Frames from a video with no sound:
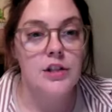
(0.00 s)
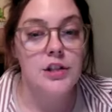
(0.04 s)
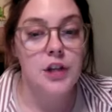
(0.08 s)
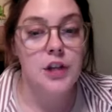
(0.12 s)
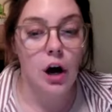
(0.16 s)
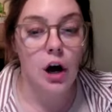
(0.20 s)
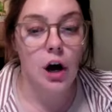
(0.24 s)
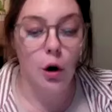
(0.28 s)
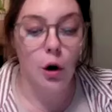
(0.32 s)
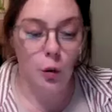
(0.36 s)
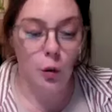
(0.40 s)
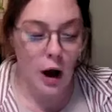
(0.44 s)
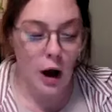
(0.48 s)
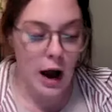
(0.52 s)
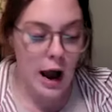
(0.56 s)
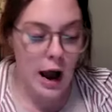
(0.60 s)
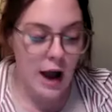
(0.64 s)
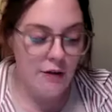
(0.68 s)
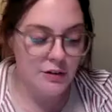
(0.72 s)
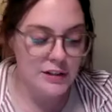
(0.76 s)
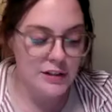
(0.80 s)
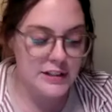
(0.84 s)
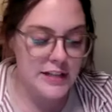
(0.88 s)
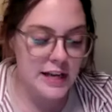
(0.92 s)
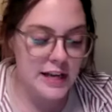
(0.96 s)
So I
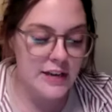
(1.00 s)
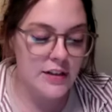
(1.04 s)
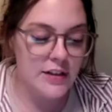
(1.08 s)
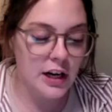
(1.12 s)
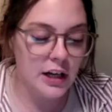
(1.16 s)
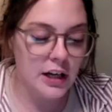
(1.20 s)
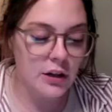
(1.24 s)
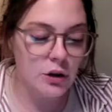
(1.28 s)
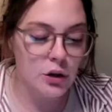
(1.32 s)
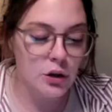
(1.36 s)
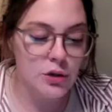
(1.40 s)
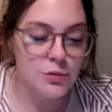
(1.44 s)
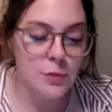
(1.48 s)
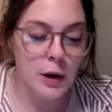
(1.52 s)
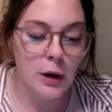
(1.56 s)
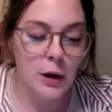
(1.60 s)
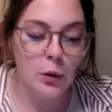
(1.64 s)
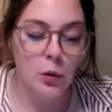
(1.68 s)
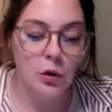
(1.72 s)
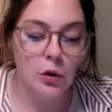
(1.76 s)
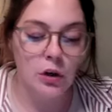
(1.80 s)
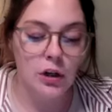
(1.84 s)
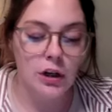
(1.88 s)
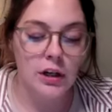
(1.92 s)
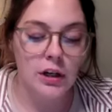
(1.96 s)
have a day that I close my
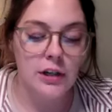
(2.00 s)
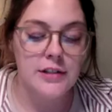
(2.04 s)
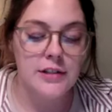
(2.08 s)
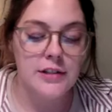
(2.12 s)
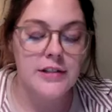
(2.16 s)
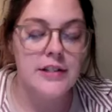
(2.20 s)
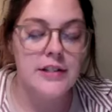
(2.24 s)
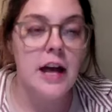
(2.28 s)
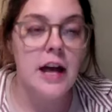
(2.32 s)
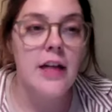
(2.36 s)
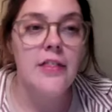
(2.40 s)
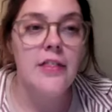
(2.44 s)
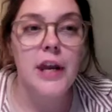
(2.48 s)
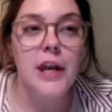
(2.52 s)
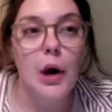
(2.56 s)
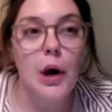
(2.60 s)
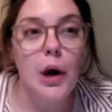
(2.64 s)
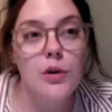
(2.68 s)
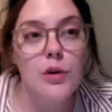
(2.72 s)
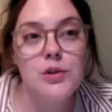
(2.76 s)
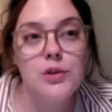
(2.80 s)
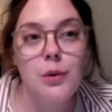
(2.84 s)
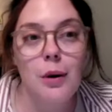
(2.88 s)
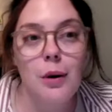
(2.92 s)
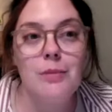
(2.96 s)
orders, and then
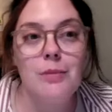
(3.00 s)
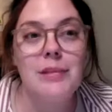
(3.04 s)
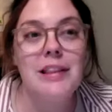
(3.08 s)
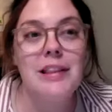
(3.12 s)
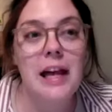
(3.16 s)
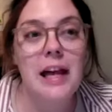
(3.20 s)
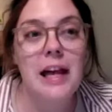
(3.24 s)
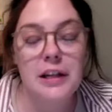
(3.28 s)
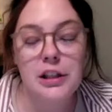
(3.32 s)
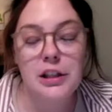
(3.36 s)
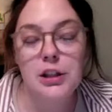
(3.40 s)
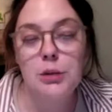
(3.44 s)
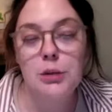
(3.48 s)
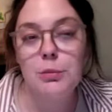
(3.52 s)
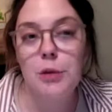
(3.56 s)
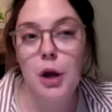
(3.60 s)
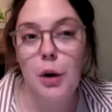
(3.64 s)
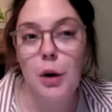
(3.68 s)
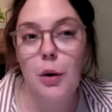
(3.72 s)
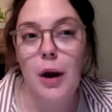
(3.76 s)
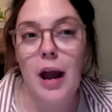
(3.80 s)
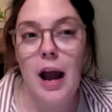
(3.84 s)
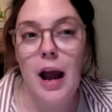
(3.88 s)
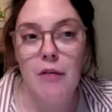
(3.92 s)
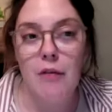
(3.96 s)
also I'm letting them
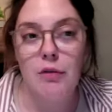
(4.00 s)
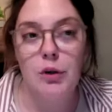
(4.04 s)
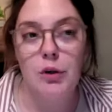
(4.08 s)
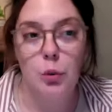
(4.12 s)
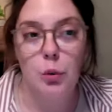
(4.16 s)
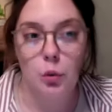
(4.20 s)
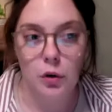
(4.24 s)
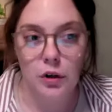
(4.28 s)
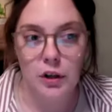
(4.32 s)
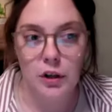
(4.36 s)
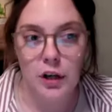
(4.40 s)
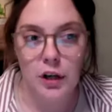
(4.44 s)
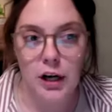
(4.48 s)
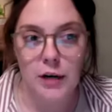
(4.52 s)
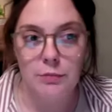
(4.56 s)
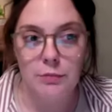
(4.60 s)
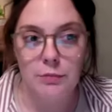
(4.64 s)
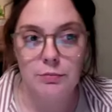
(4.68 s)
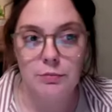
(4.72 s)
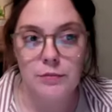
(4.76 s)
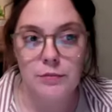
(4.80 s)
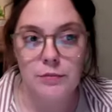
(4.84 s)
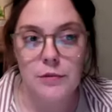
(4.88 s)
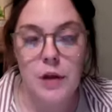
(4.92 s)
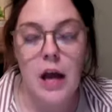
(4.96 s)
know I have an order.